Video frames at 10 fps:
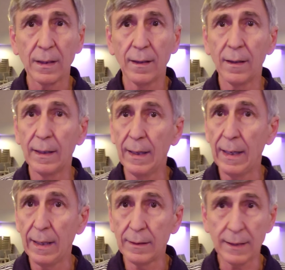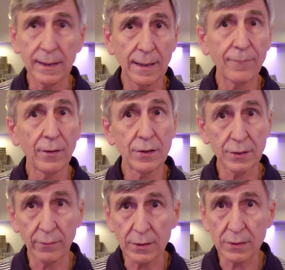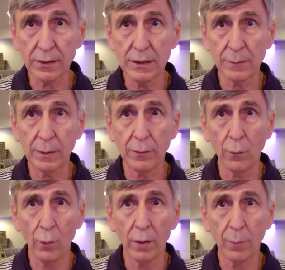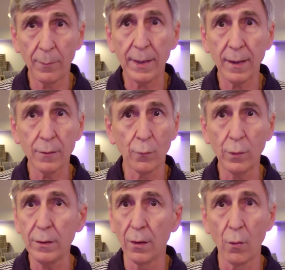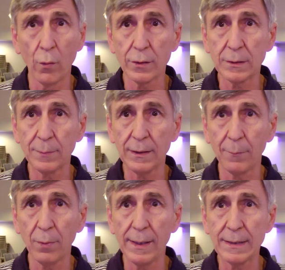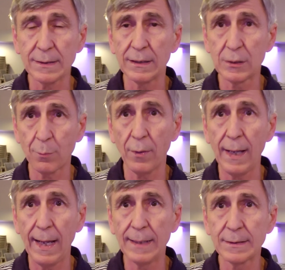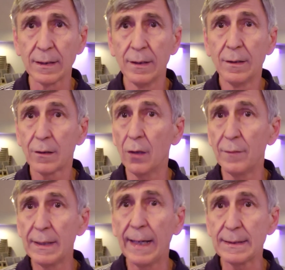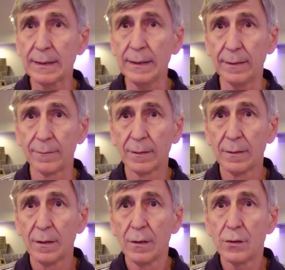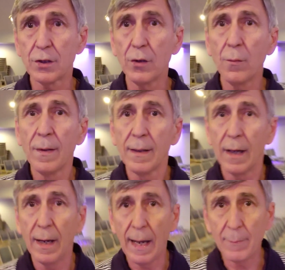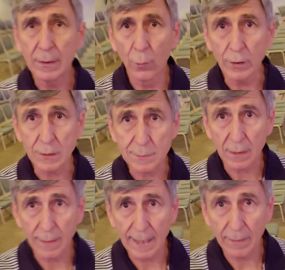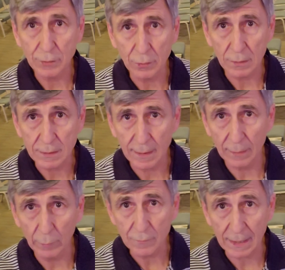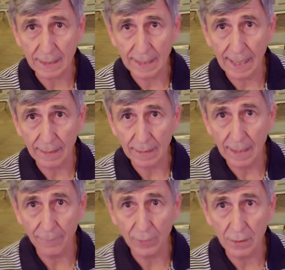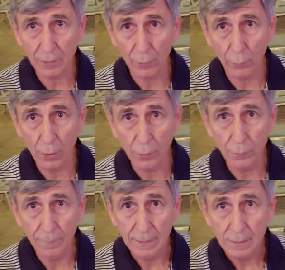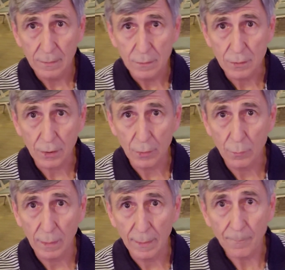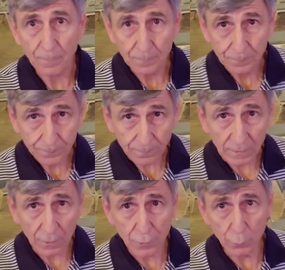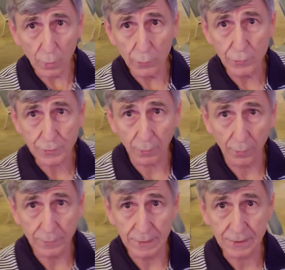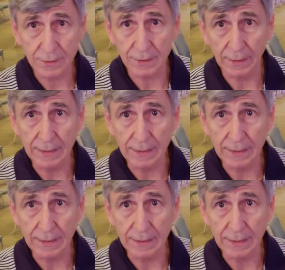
uh, and, and, taking that very seriously to be well prepared. We don't want to be a place that spreads COVID-19. So uh, I'm in the worship center now, as you can tell, and we've taken out every other row. So um, the rows are distance at